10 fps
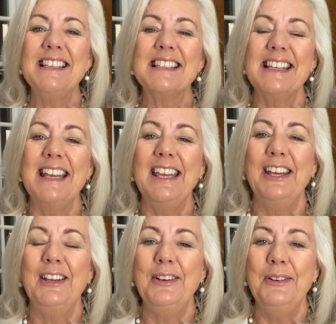See
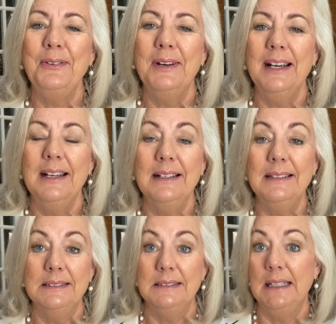you
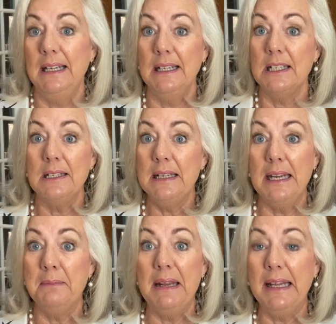in
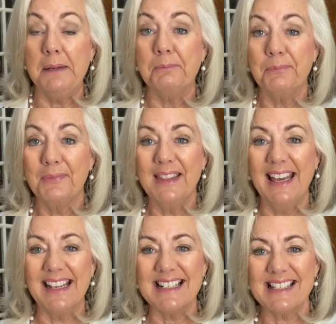a minute.
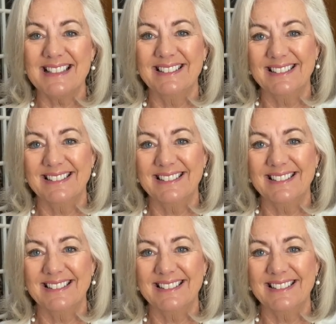Thanks.